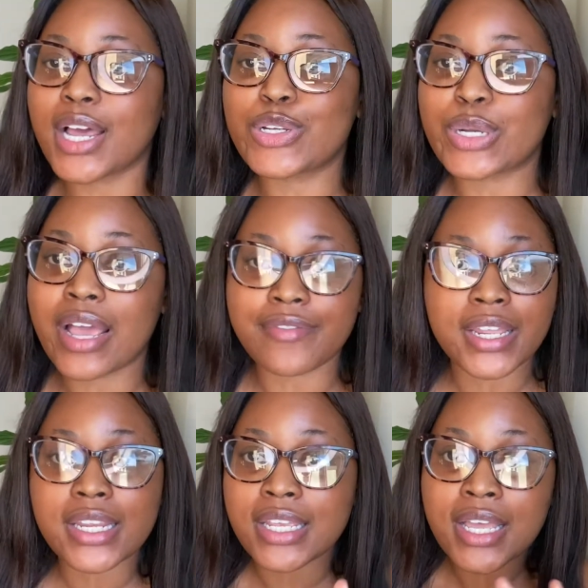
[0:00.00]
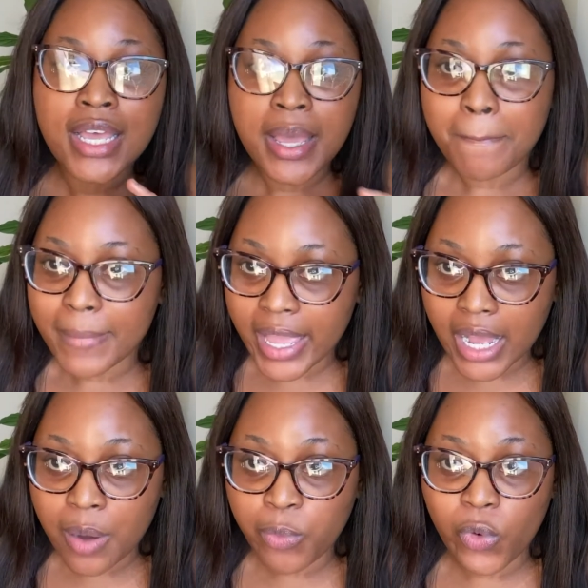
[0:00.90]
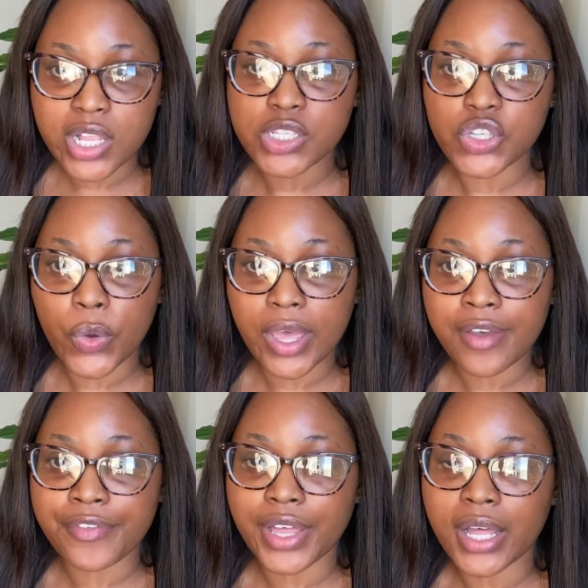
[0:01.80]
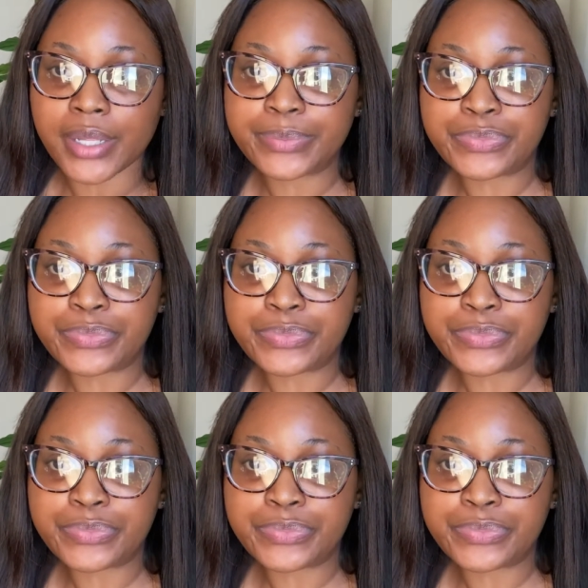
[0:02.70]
I don't have any makeup whatsoever,